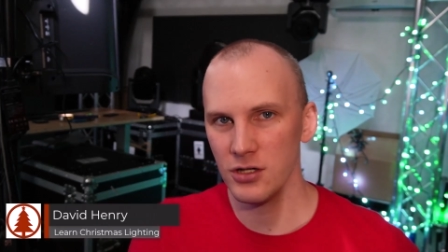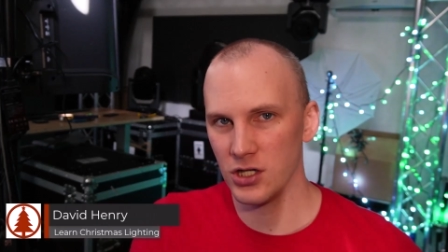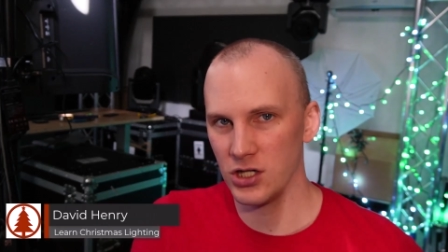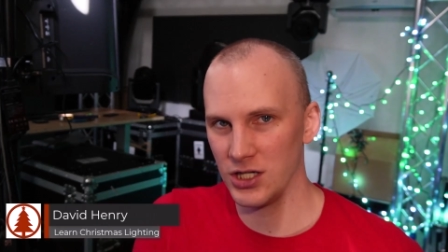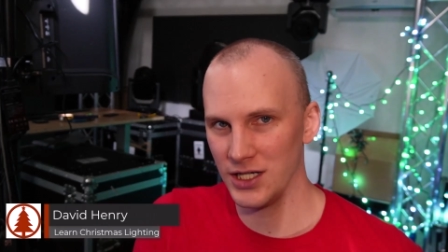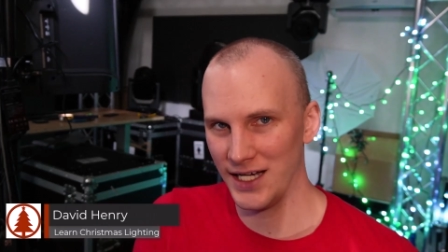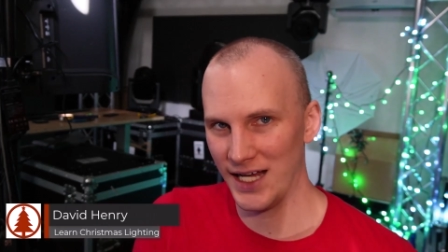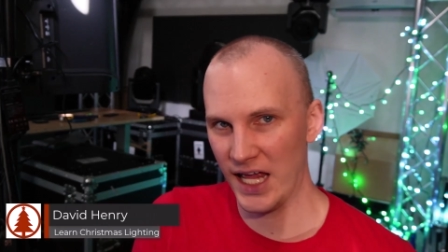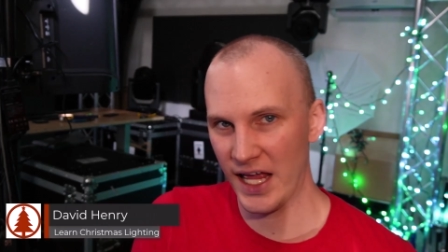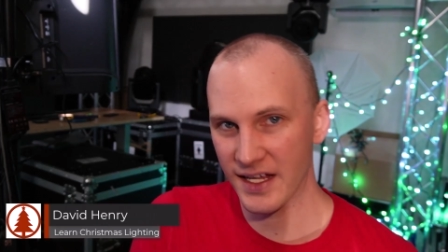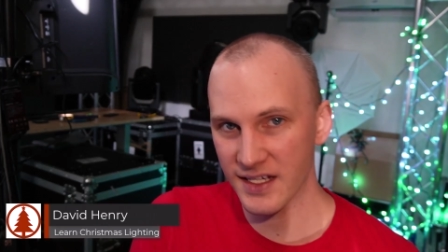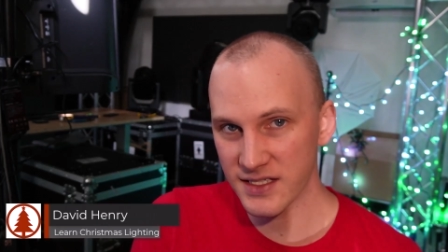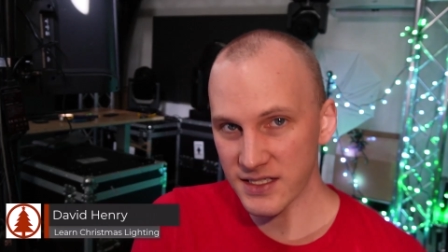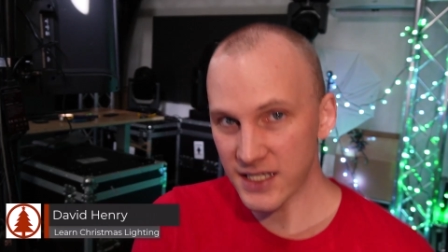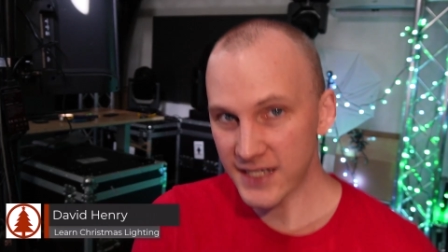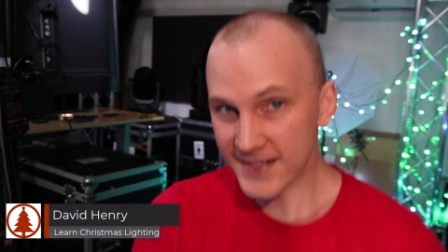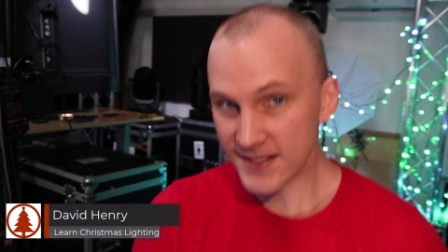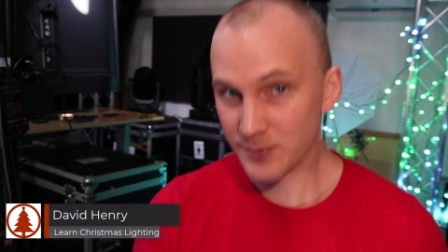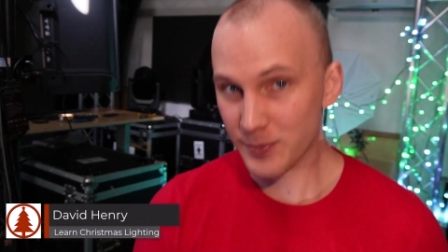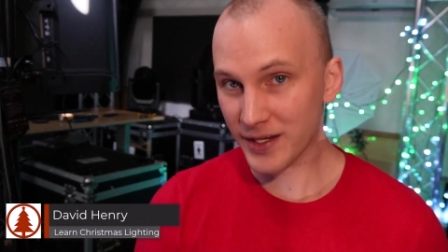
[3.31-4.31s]
on
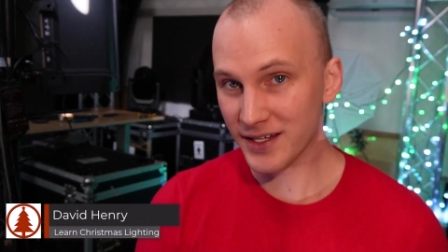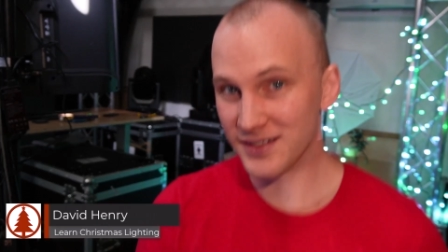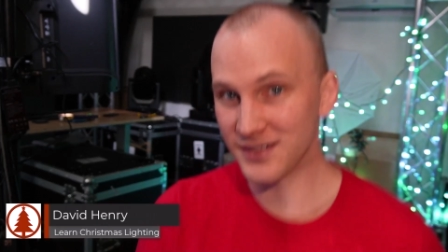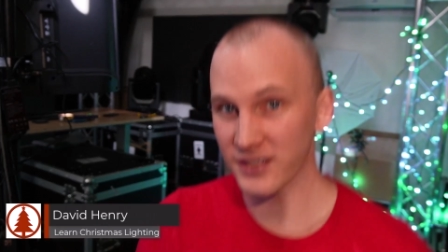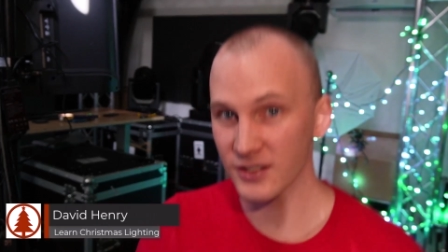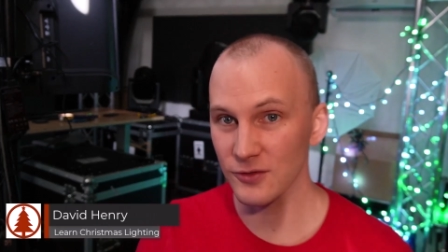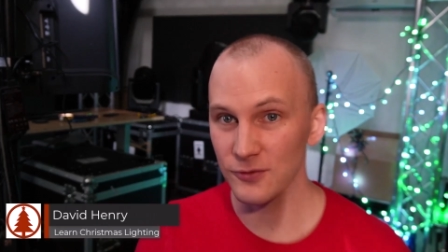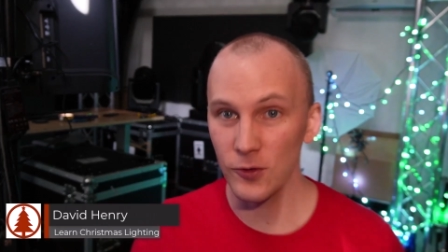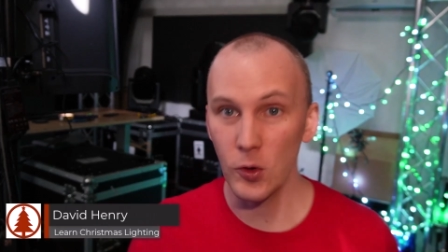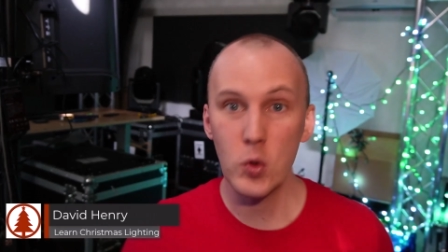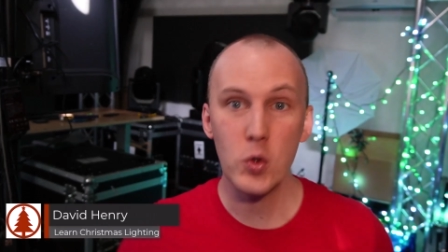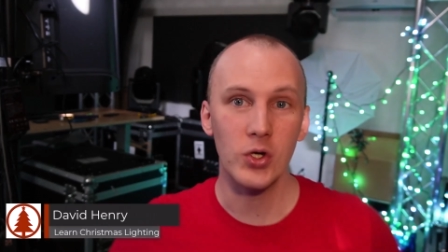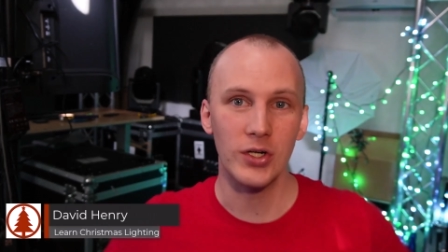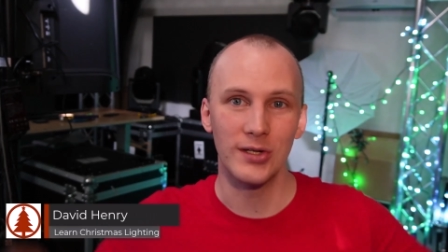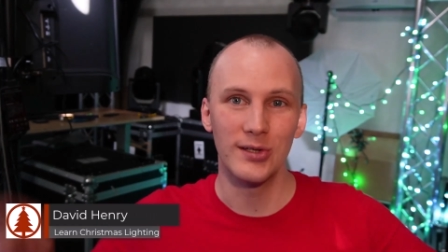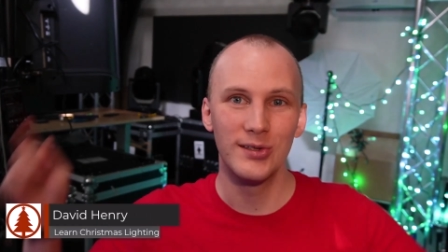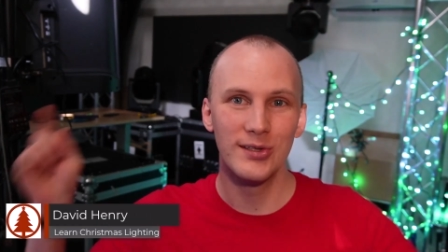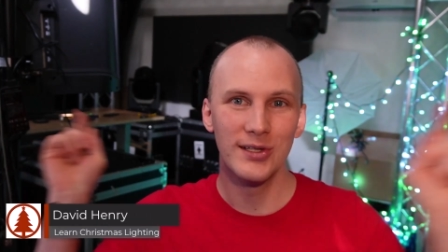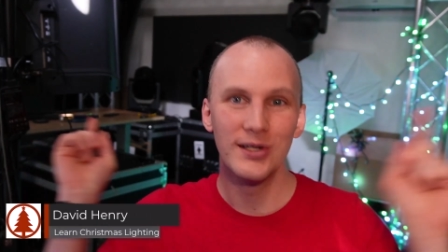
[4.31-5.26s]
xLights Basics 4